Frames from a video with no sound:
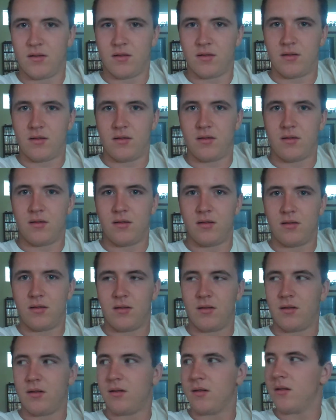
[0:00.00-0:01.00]

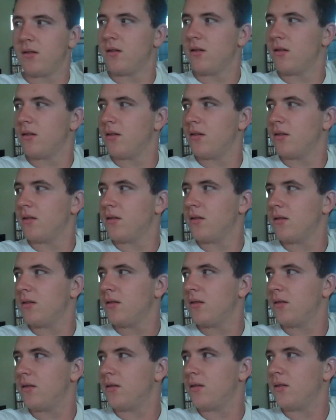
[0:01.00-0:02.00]

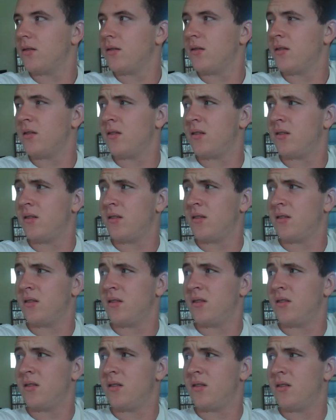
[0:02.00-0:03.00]

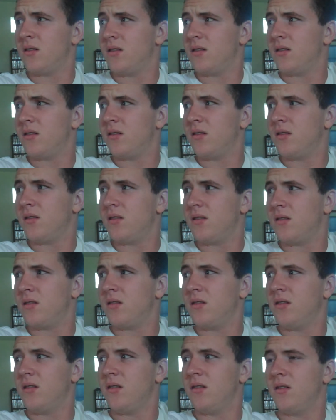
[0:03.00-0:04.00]

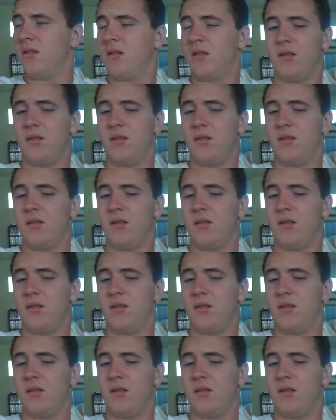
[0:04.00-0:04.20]
No one is speaking in this clip.